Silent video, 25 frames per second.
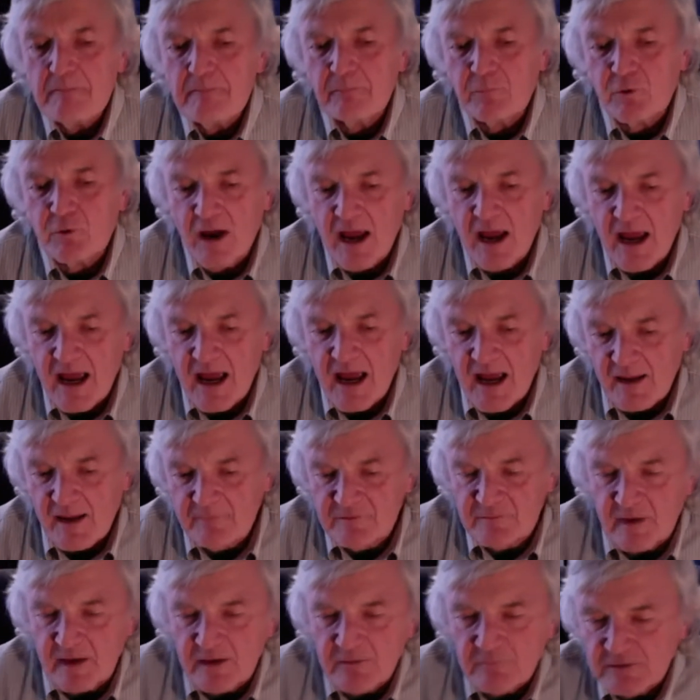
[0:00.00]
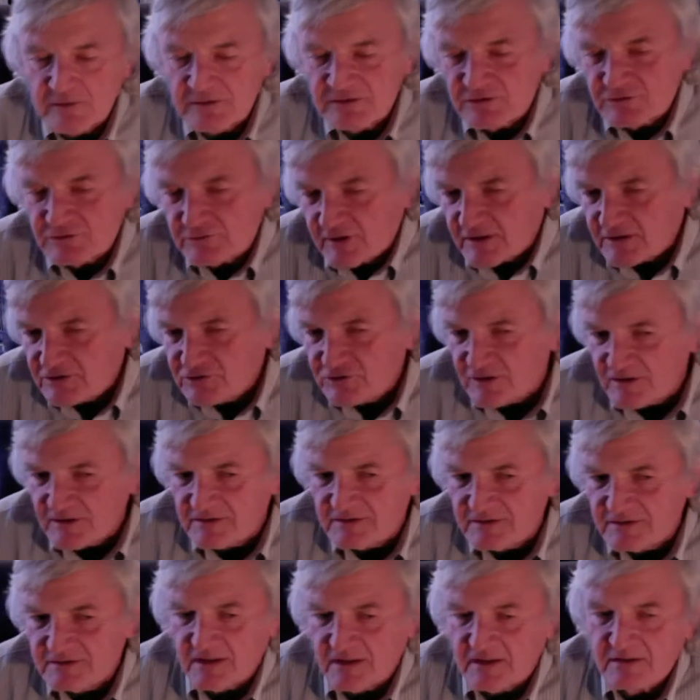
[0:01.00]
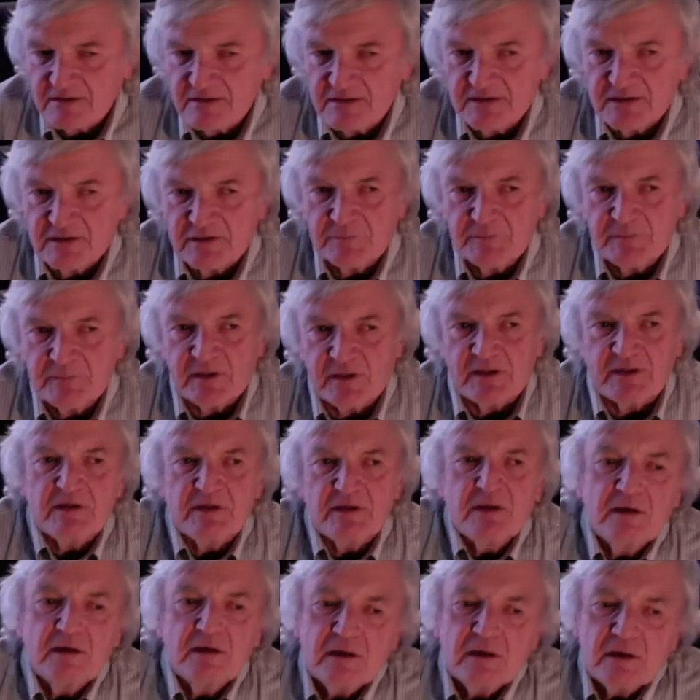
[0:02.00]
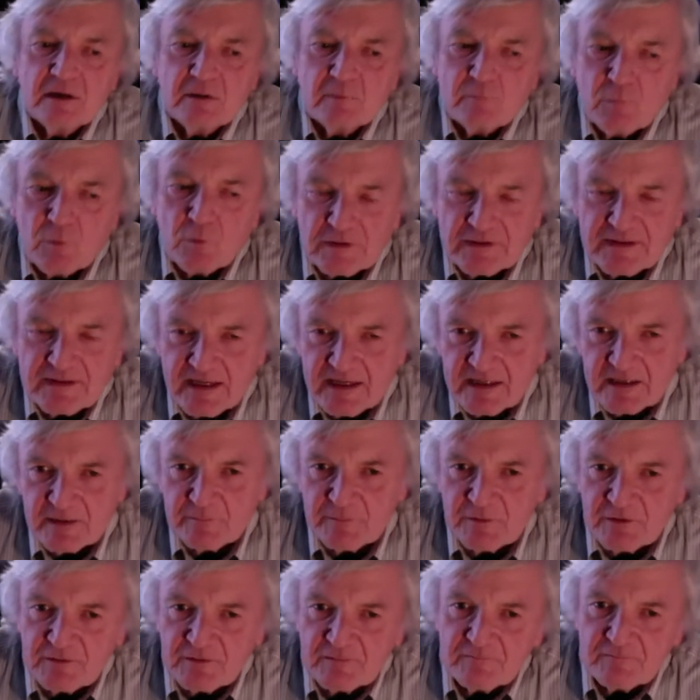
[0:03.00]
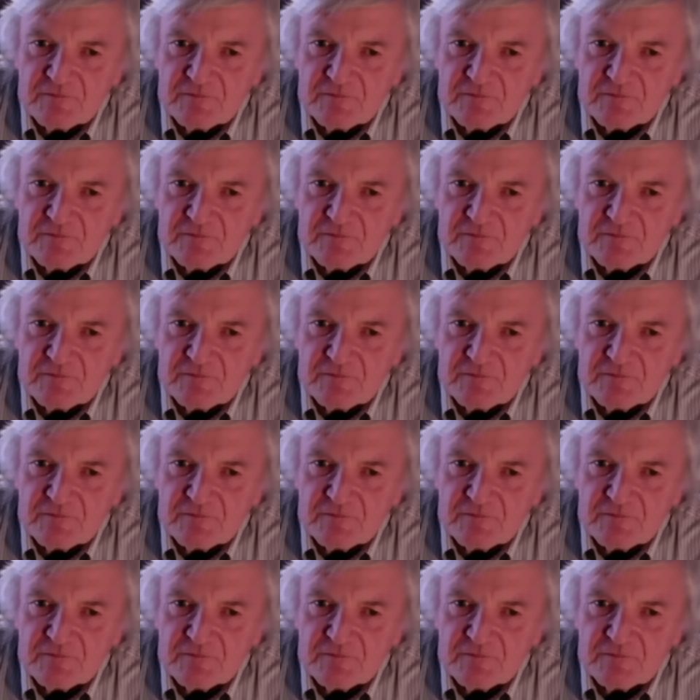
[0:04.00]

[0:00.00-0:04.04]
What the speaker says: perhaps make restrictions a little bit more tenable.